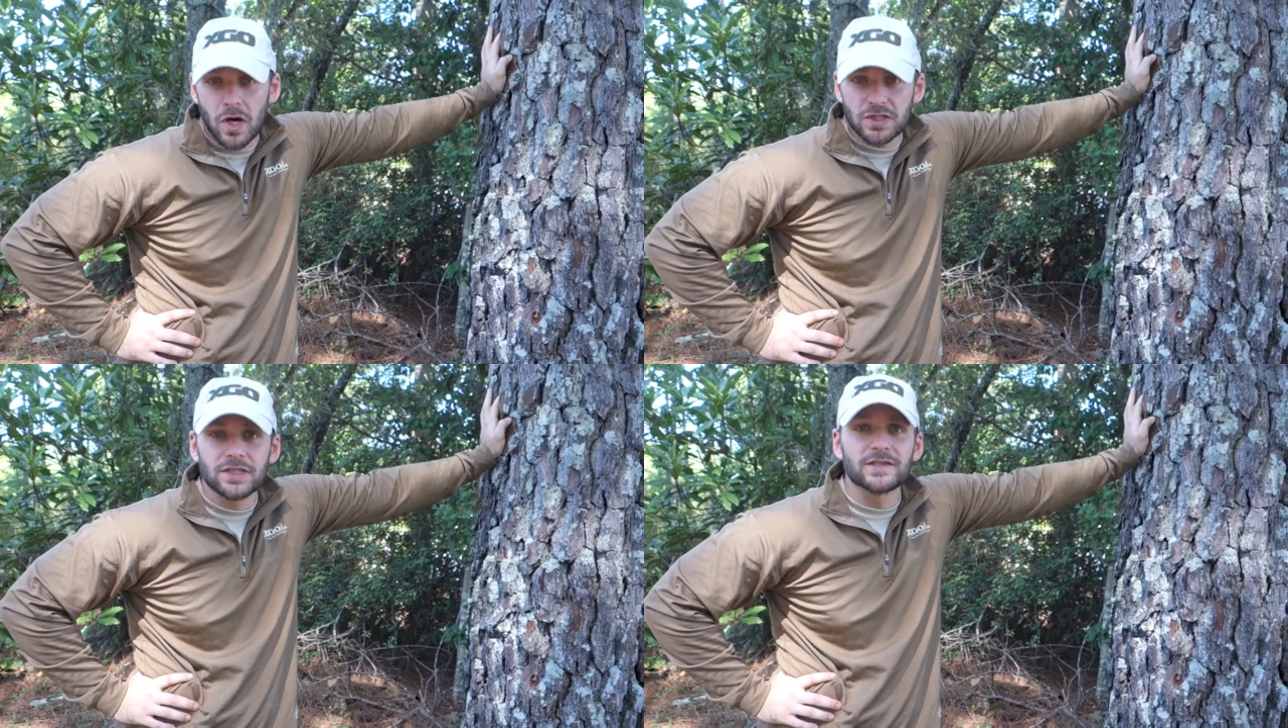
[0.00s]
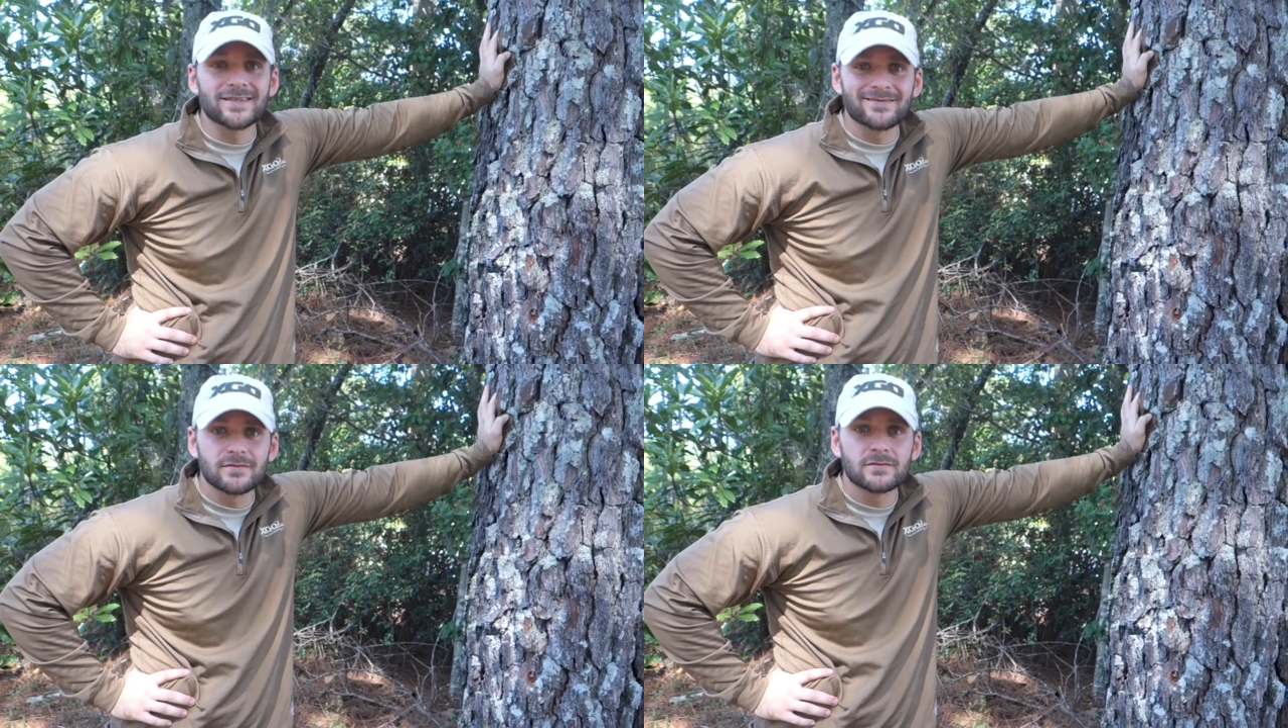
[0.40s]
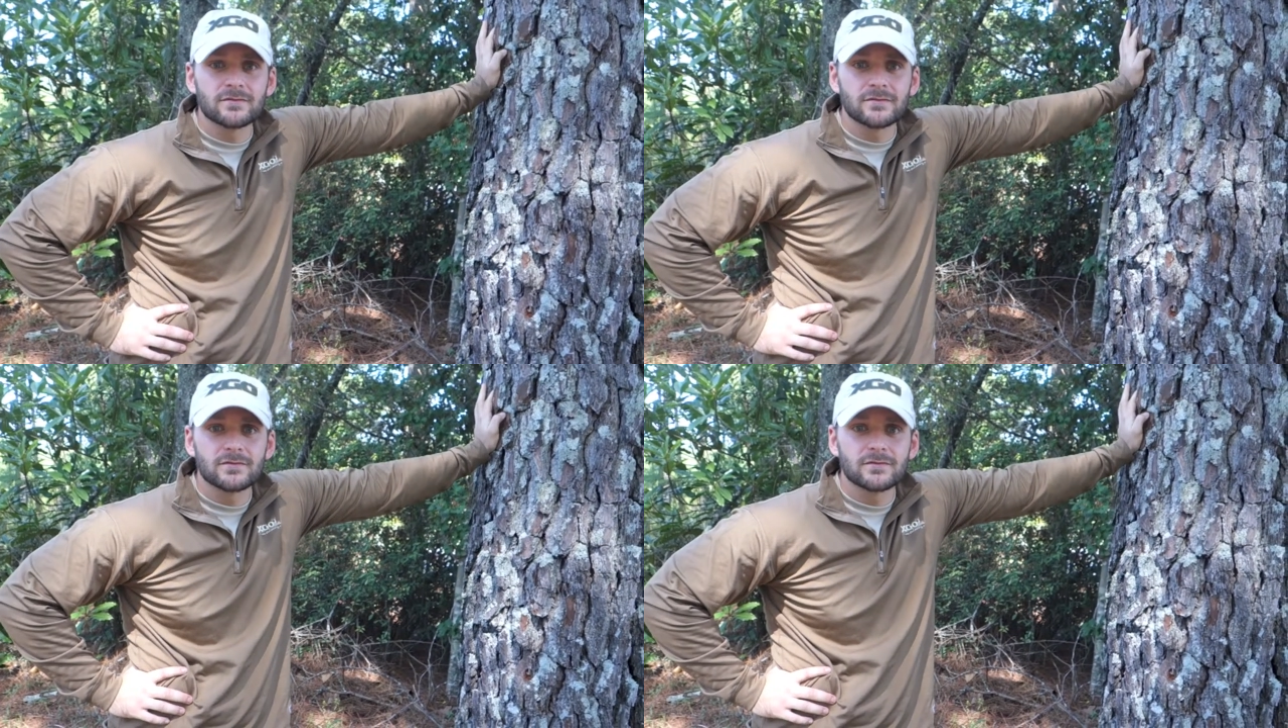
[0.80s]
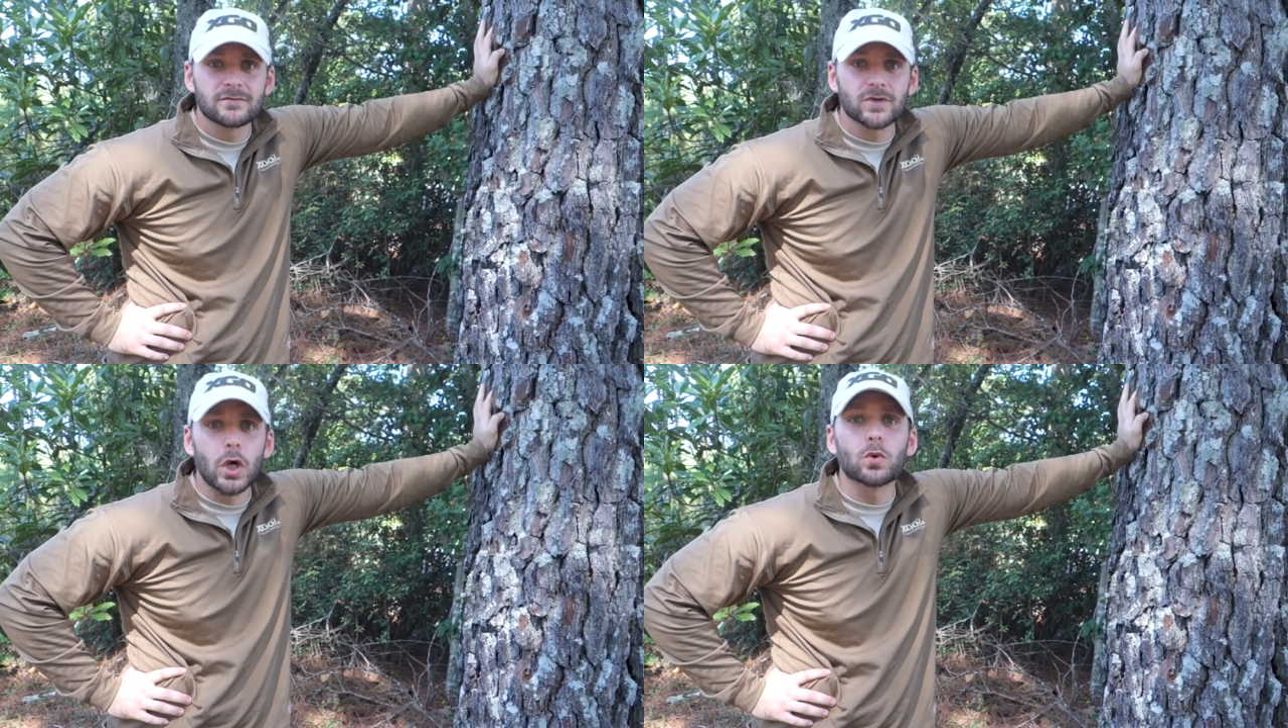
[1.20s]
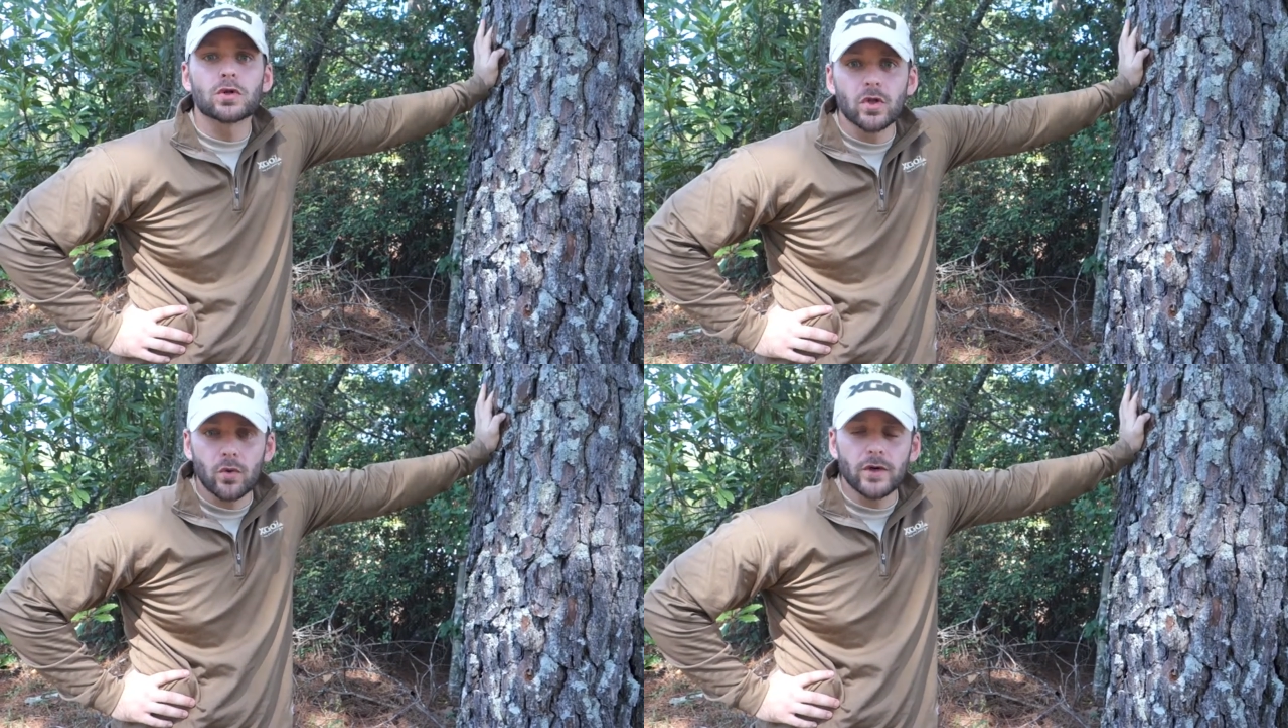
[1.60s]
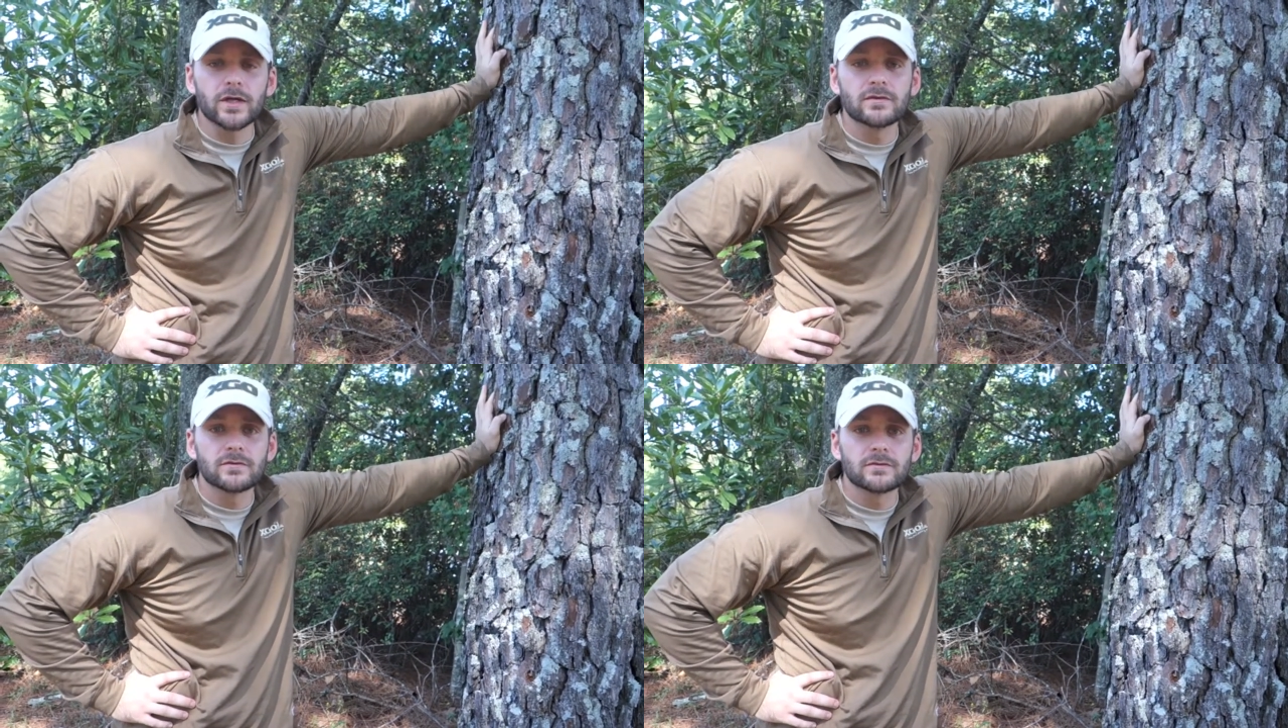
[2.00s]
Washington, Old Glory,